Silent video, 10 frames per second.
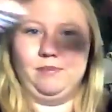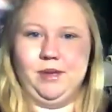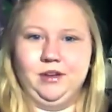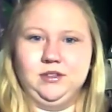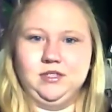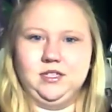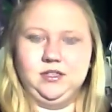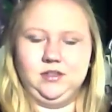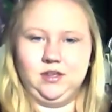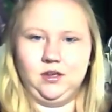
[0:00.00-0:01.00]
built
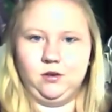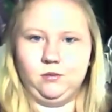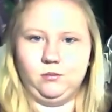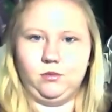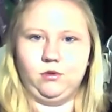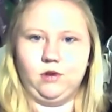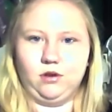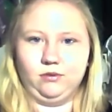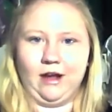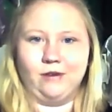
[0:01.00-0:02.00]
mo-
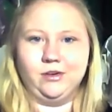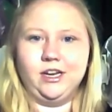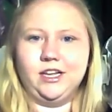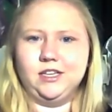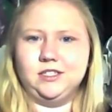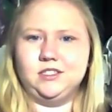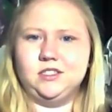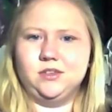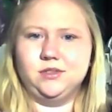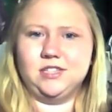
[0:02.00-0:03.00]
around it,
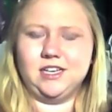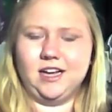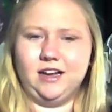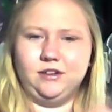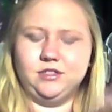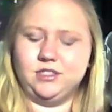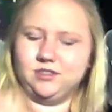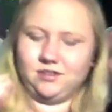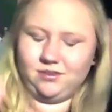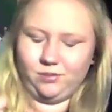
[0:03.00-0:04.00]
so it's like a house.
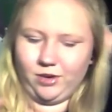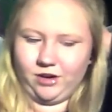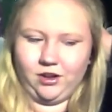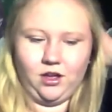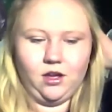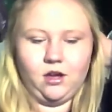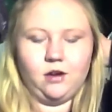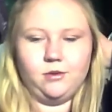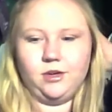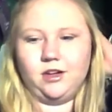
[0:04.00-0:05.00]
It's weird.
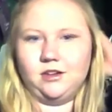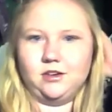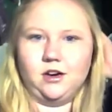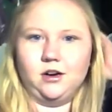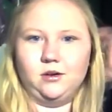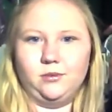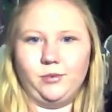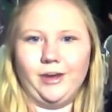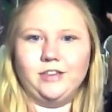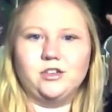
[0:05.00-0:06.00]
We call it our
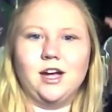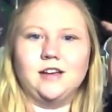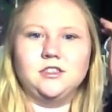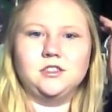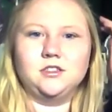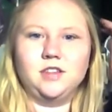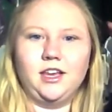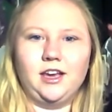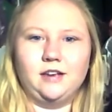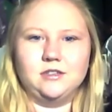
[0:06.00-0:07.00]
white trash
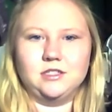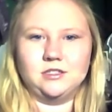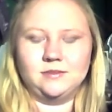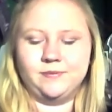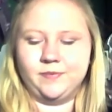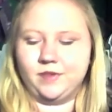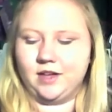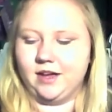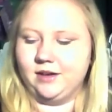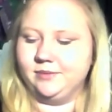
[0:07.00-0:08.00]
lake house.
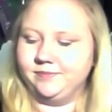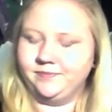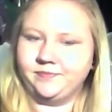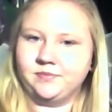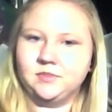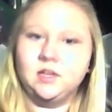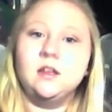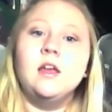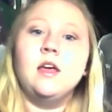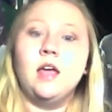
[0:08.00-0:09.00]
Um,
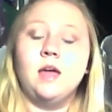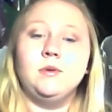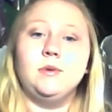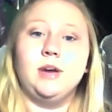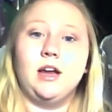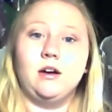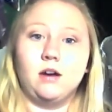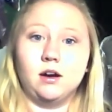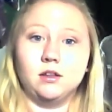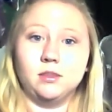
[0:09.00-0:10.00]
and we went out
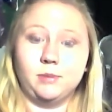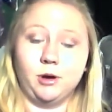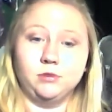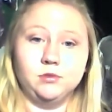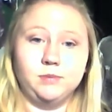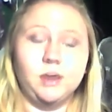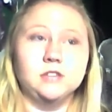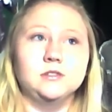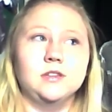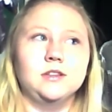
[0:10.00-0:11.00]
on the pon-
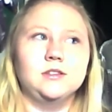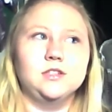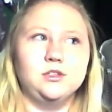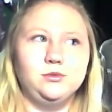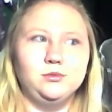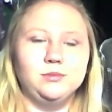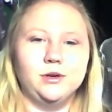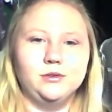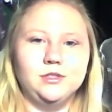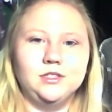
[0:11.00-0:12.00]
pontoon
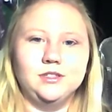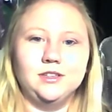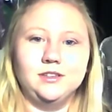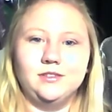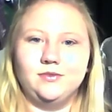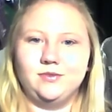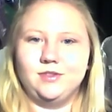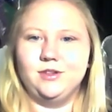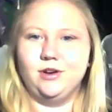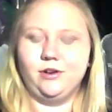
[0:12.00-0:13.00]
boat.
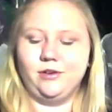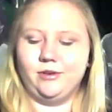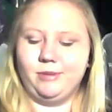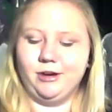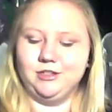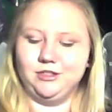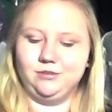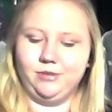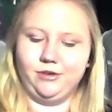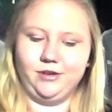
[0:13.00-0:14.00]
You don't know what a
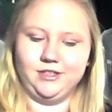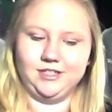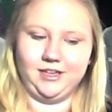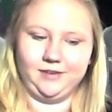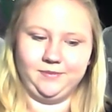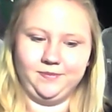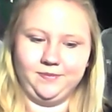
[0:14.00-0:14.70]
pontoon boat? It's like